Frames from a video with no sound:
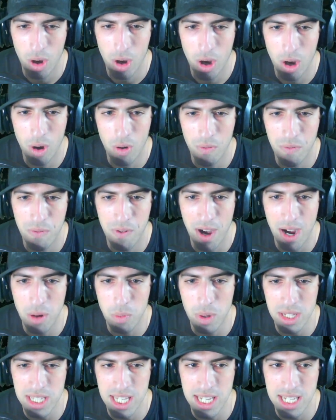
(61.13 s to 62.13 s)
Oh,
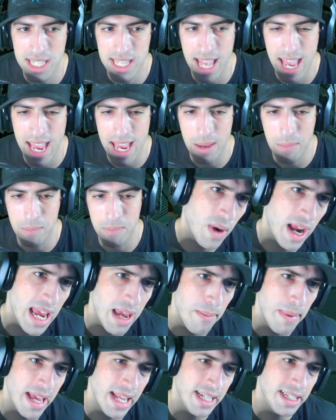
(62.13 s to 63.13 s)
what's his name?
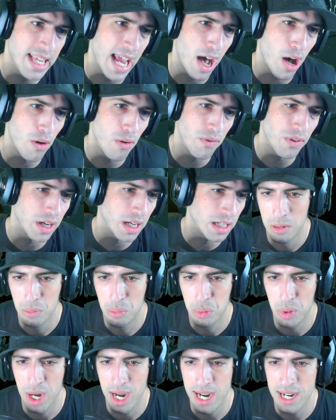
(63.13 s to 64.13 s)
Raymond Delver,
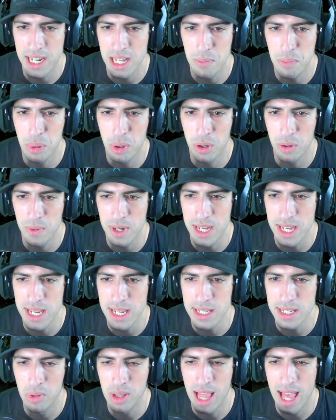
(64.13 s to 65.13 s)
Randy
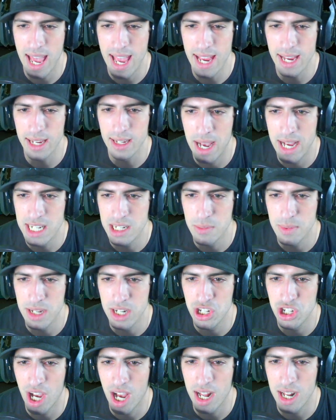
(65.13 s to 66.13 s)
Perez, blank,
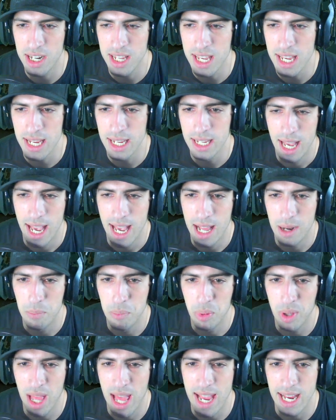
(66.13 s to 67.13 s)
Benjamin Johnny, and
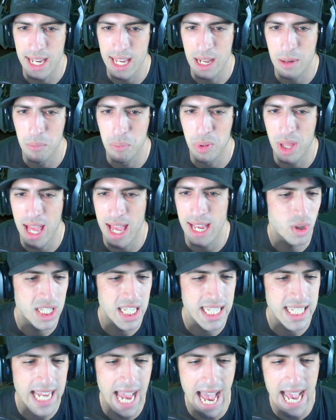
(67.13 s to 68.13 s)
blank, and blank. What's
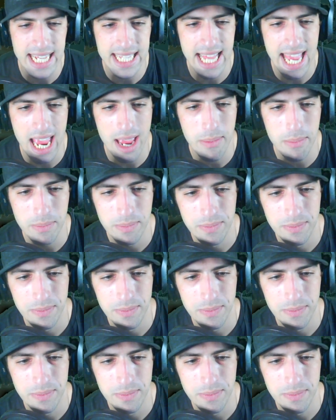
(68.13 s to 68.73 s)
this guy's name?